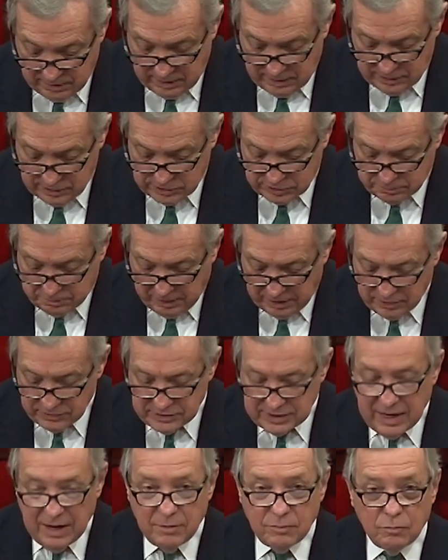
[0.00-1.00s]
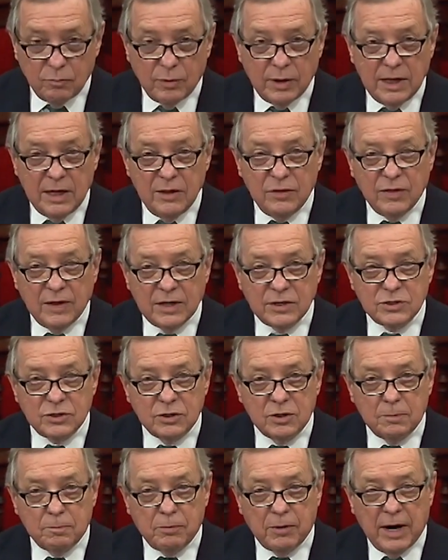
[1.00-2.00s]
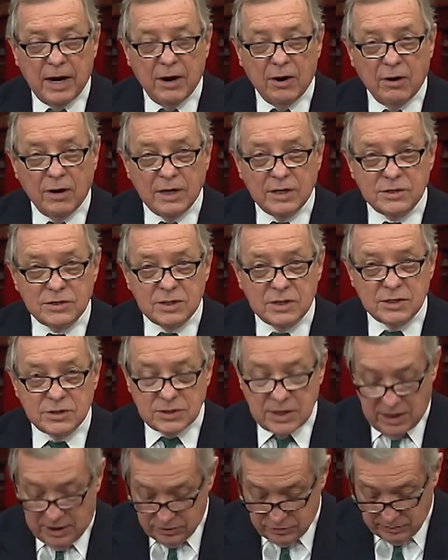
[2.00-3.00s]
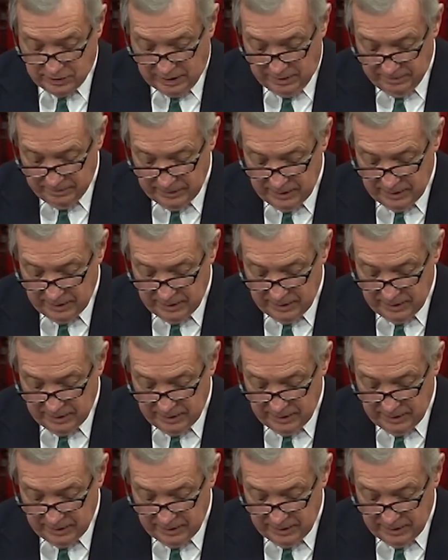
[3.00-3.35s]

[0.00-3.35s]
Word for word: he spells out what he thinks are the priorities of this country,